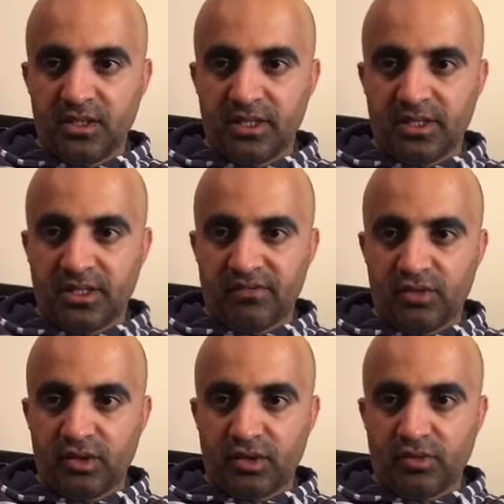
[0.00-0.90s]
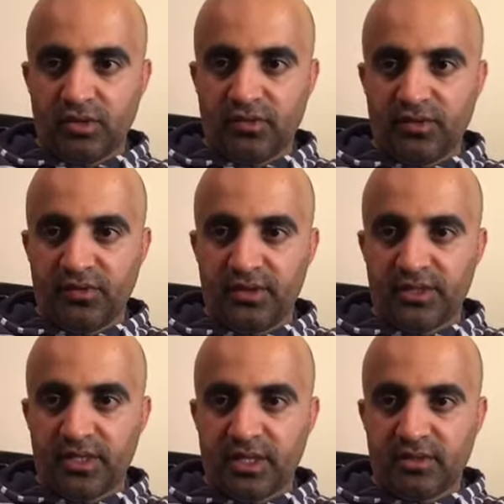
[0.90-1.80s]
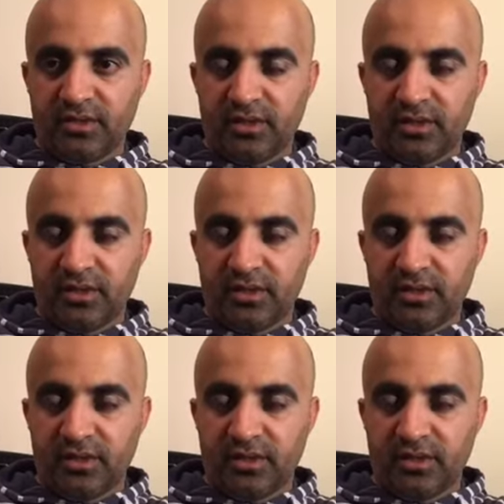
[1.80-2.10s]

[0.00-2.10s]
Let's have a look. Going through these now.